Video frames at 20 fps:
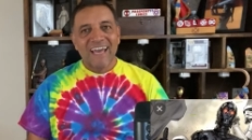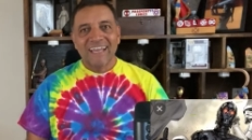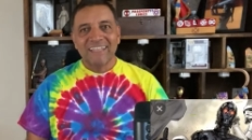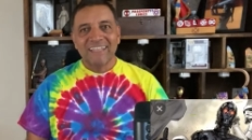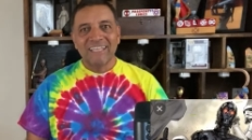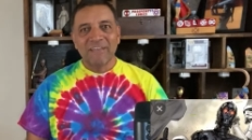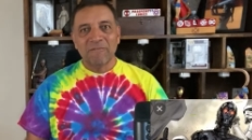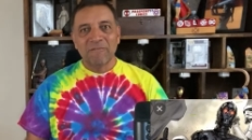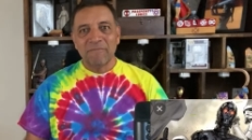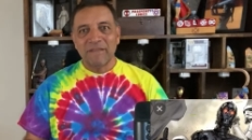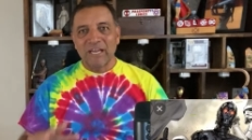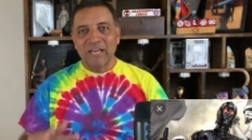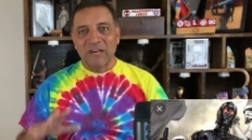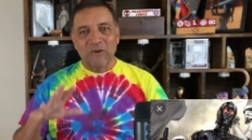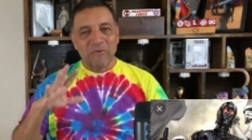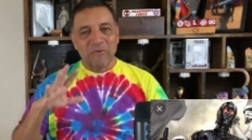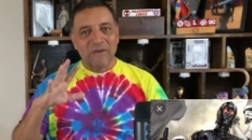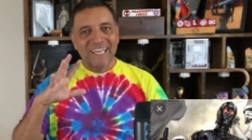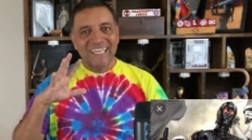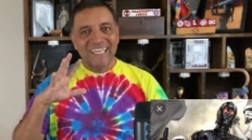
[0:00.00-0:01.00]
I think it would be a
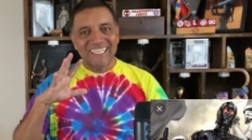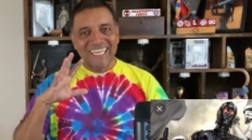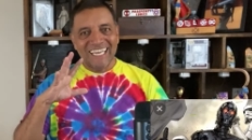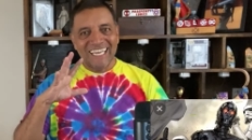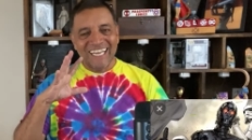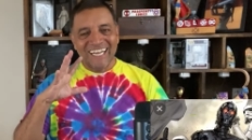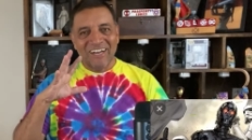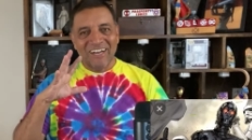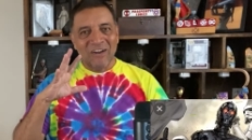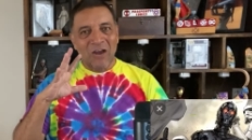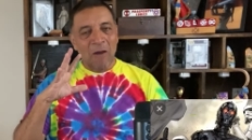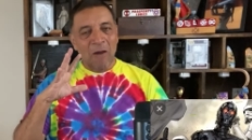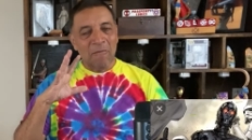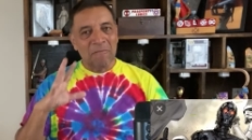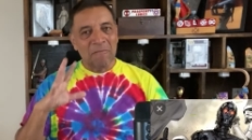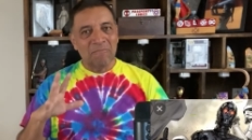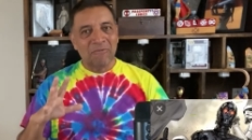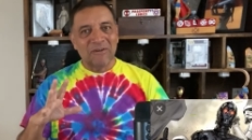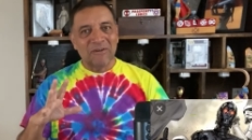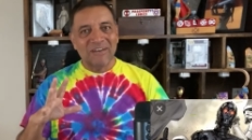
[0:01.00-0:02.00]
great
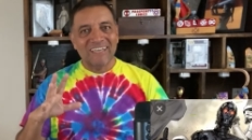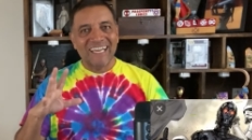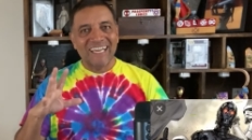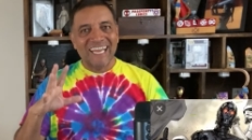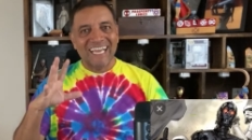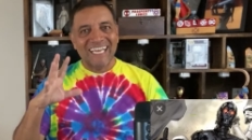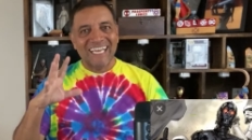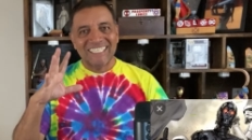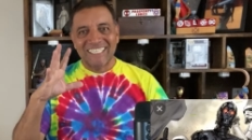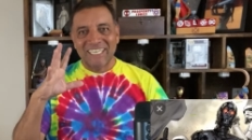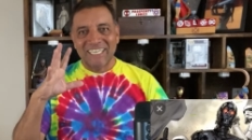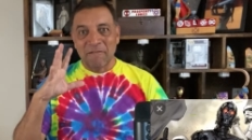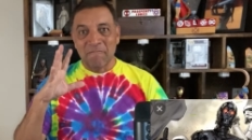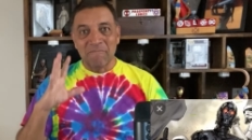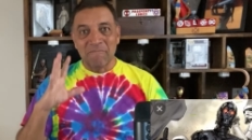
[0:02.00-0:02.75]
comic book, like I said, a